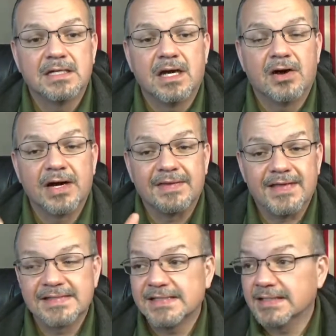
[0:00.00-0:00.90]
All right,
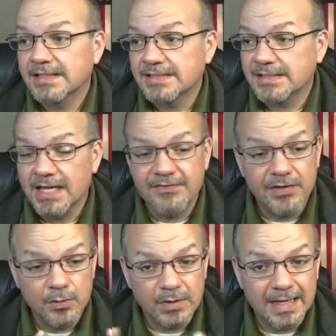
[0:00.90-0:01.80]
that's it. Listen, if
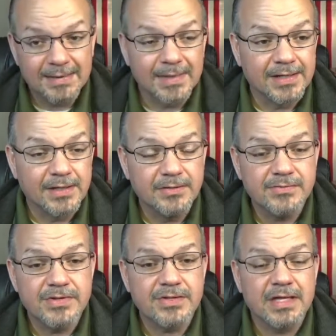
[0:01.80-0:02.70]
you would like my
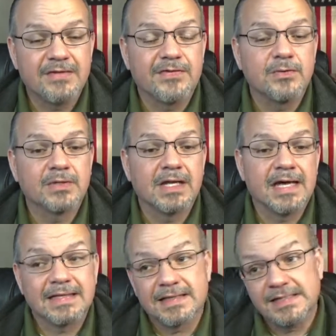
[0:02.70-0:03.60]
notes, if you would
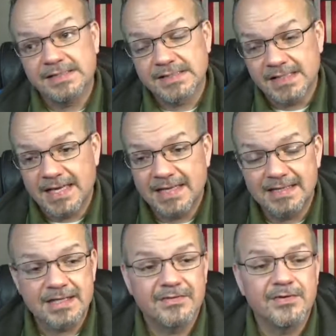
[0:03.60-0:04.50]
like these
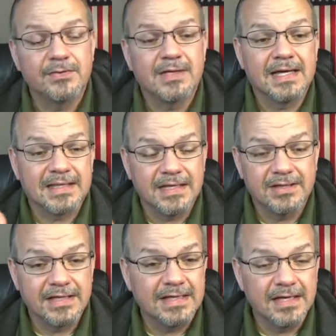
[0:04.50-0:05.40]
slides, if you would like
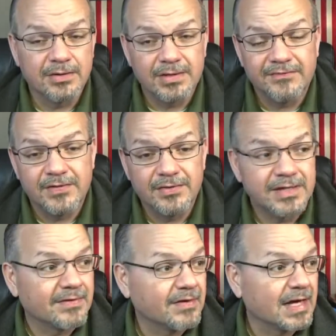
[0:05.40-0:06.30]
any other info
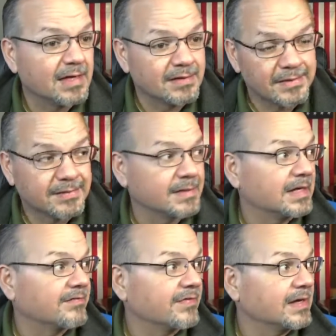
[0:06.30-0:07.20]
that I
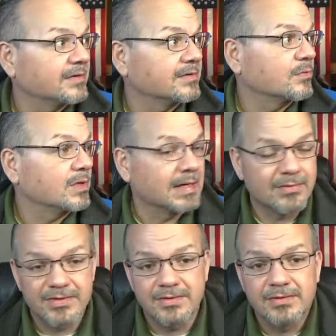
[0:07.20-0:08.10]
found when I
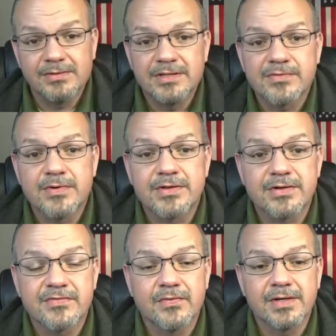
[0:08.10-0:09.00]
was doing this
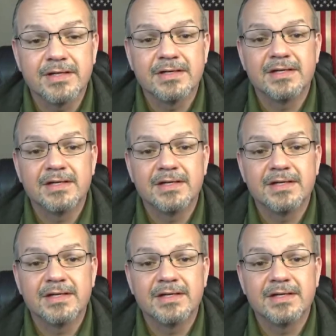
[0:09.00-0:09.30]
research for you,